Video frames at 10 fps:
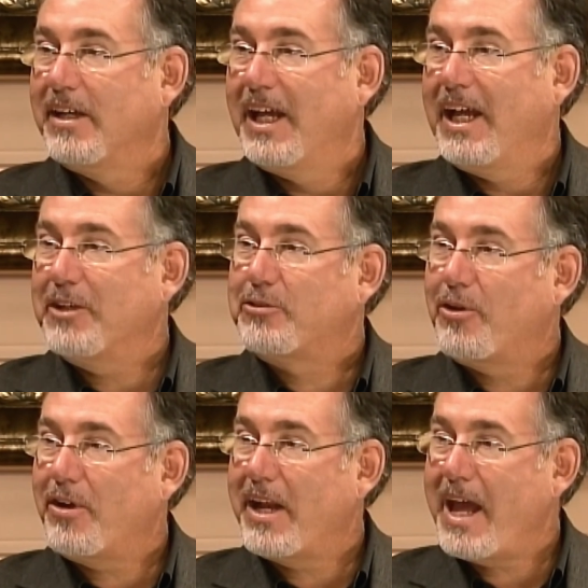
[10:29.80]
it's
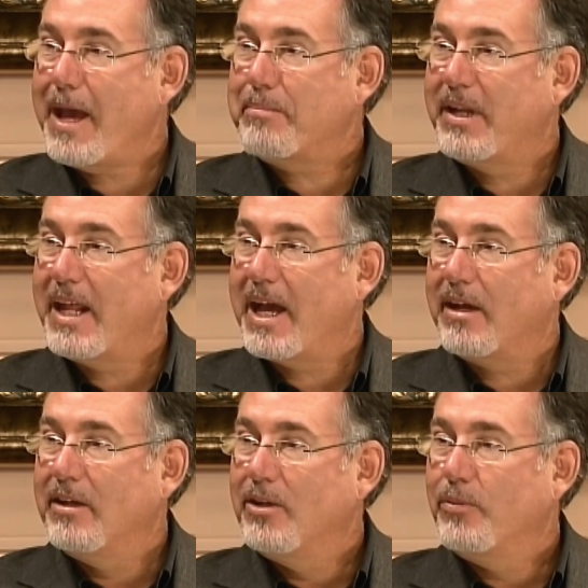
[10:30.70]
starting to happen now.
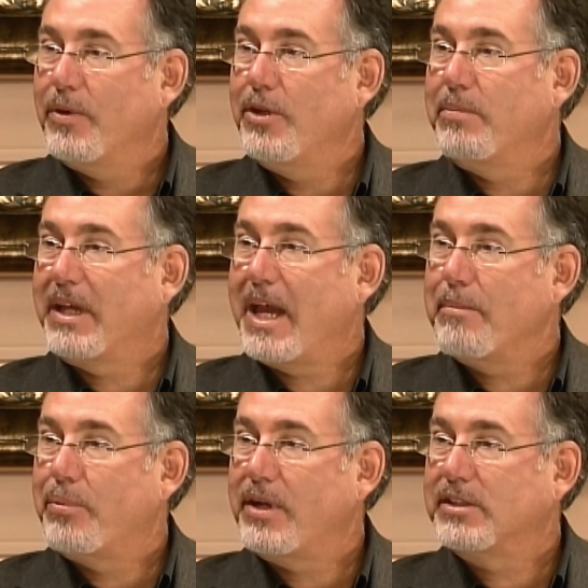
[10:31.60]
When you became
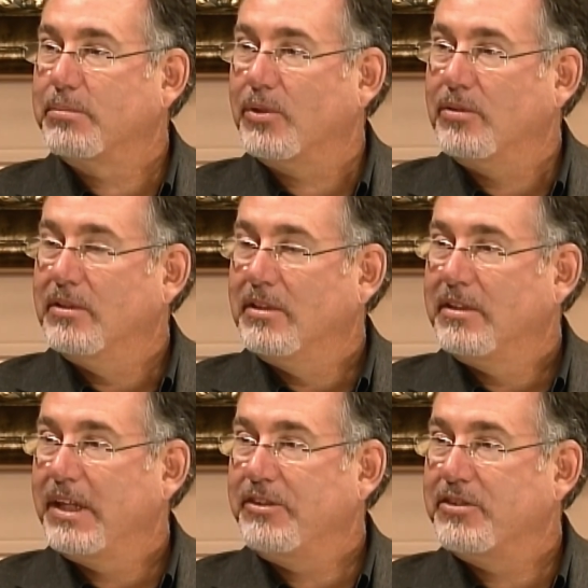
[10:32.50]
principal,
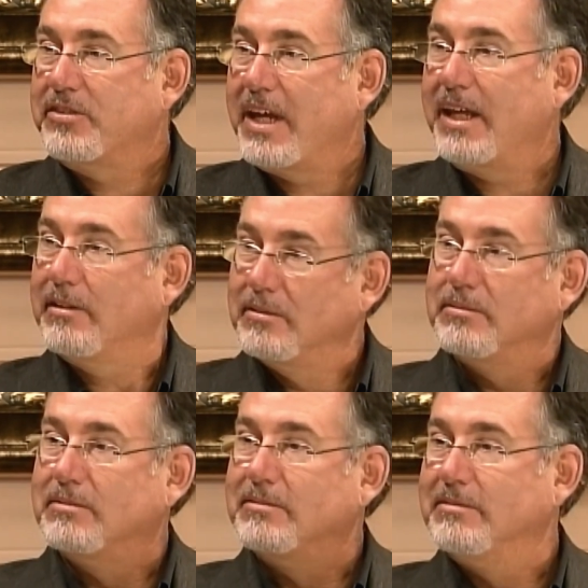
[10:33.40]
did you say,
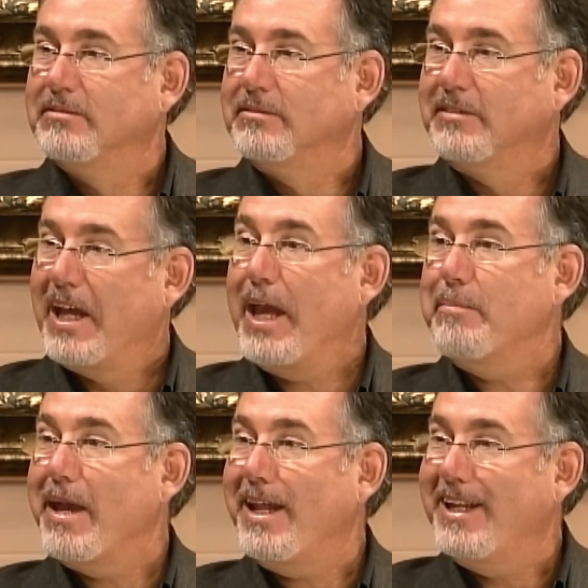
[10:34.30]

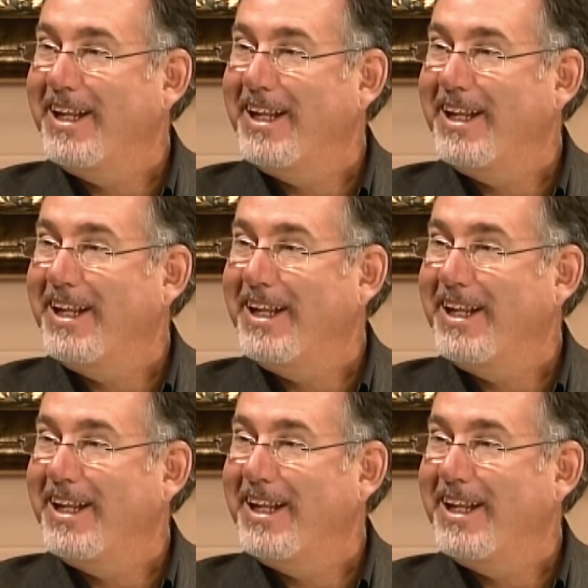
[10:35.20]
amen?